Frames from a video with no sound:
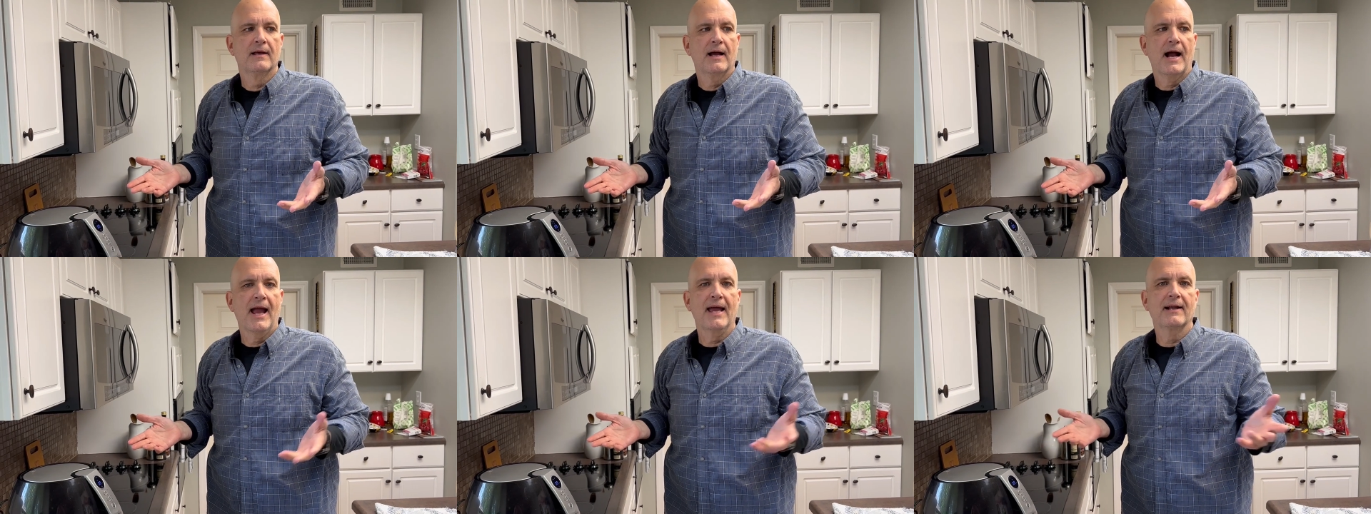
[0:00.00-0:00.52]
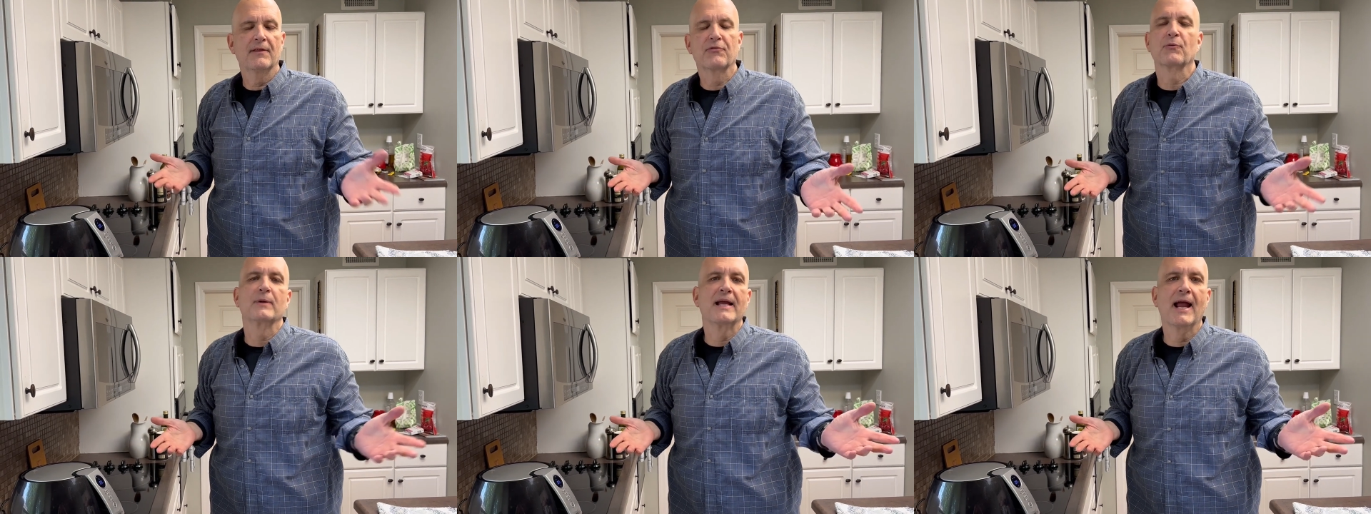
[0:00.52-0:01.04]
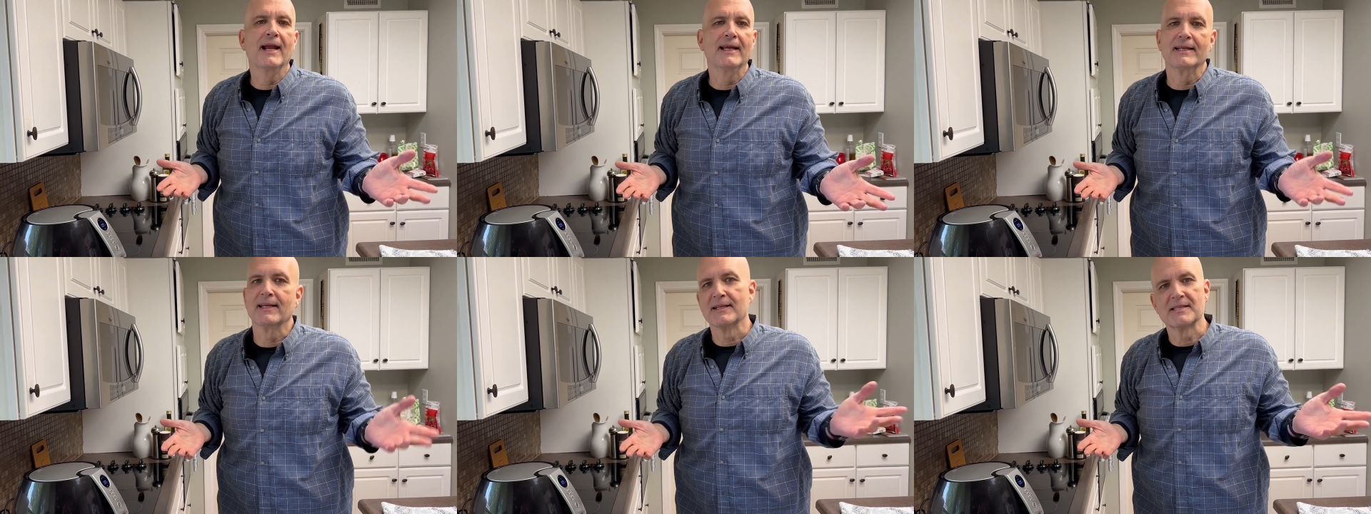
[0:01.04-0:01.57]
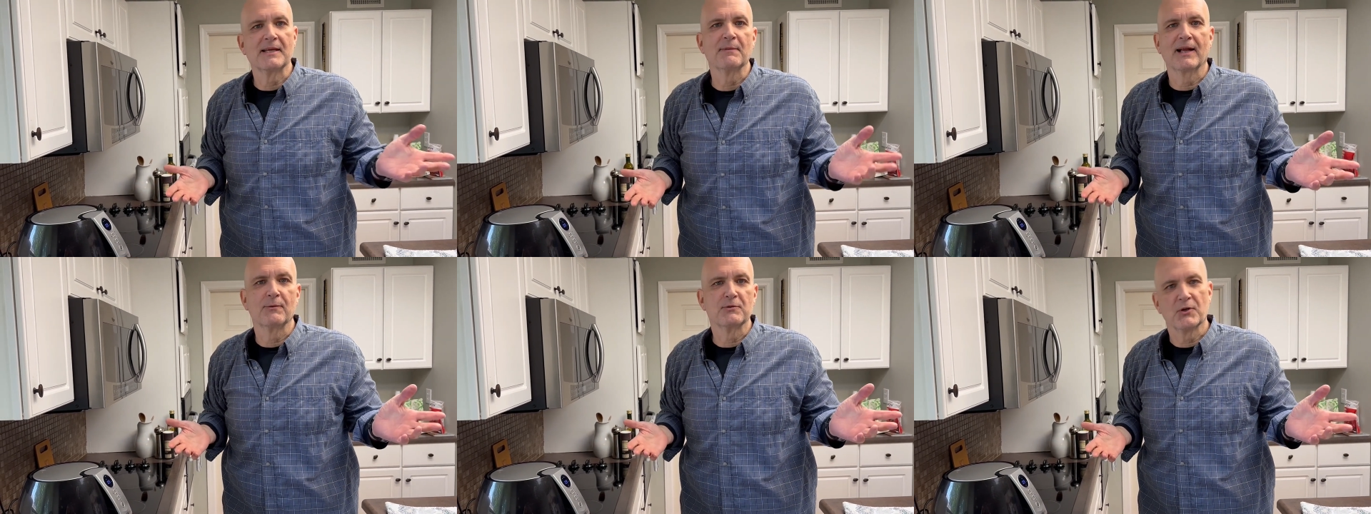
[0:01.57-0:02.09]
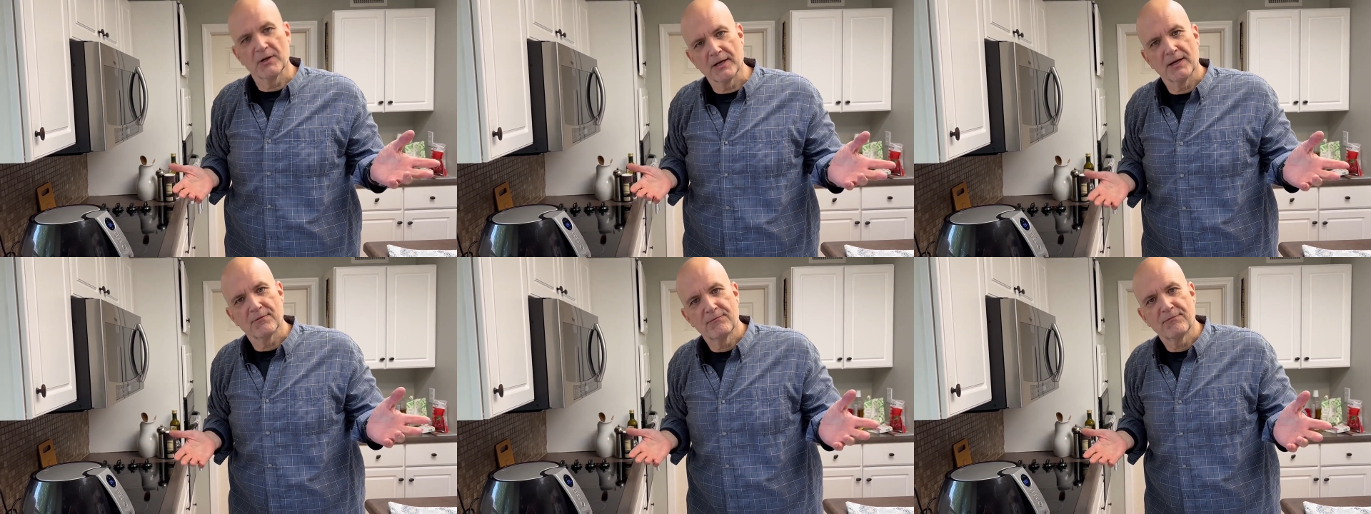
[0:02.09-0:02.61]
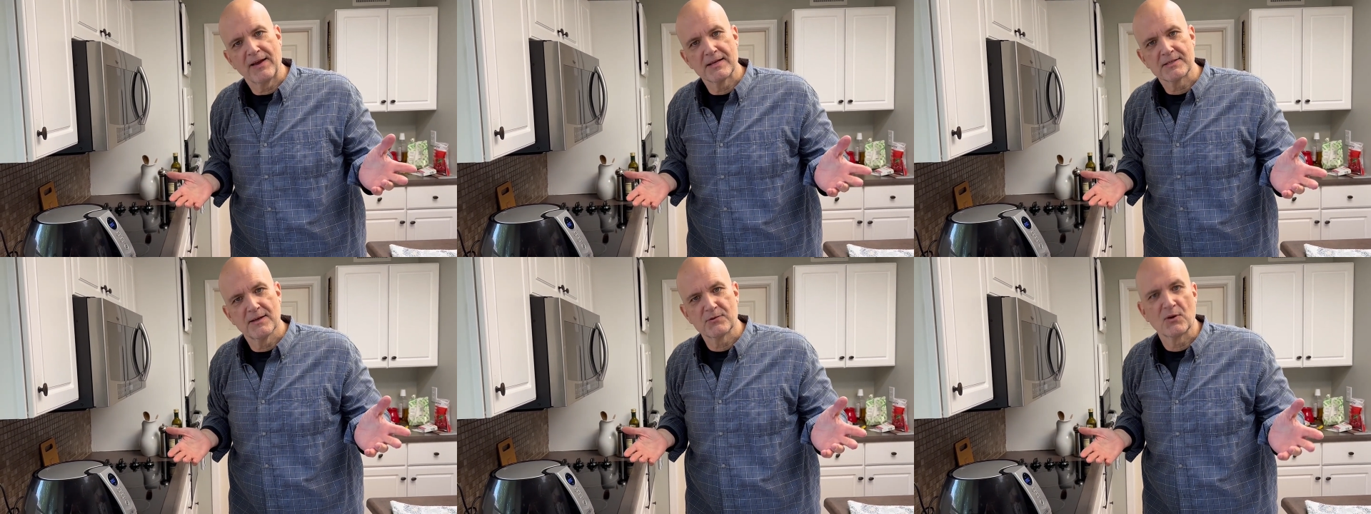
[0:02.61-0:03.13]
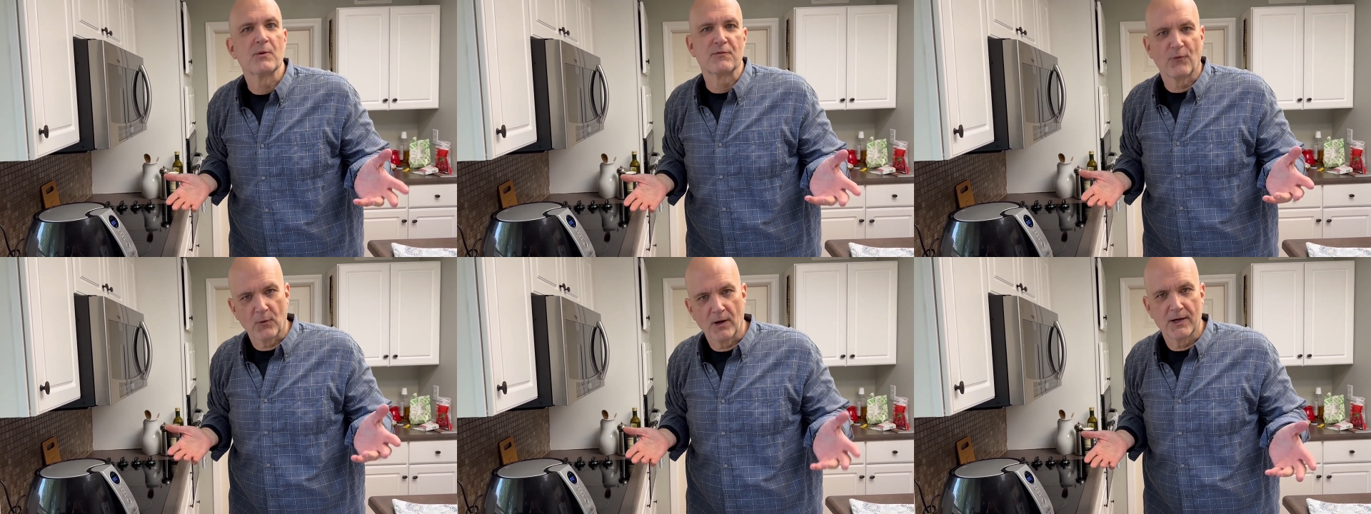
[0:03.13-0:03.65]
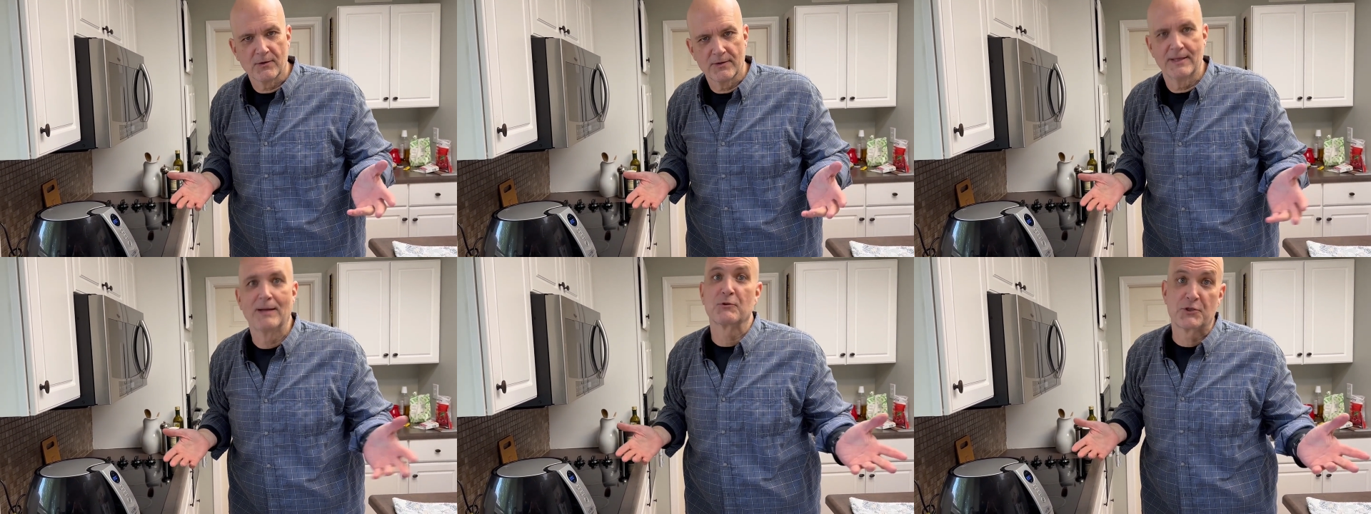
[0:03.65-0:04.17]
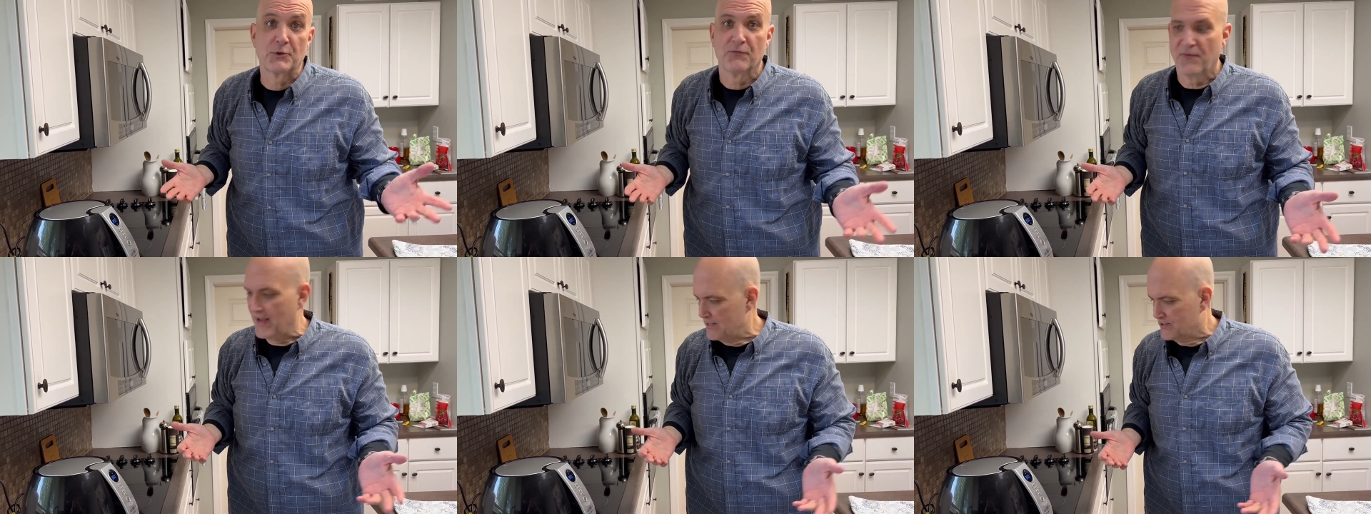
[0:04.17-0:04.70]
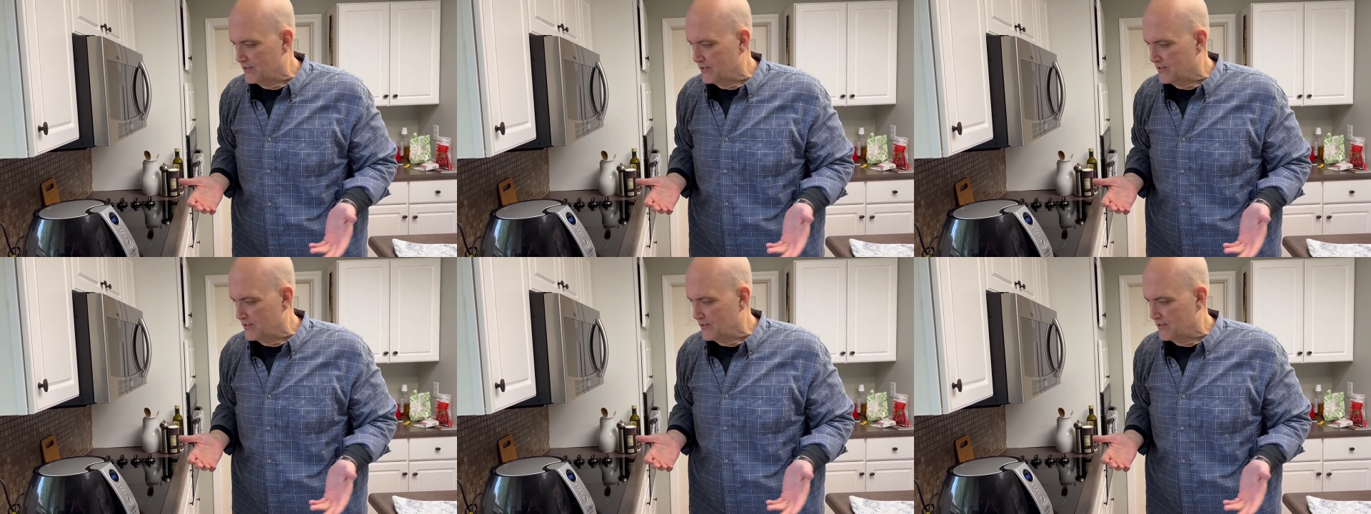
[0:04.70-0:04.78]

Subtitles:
I had it at 380. It didn't seem like it was cooking it fast enough, so I went to 400, and that was too fast.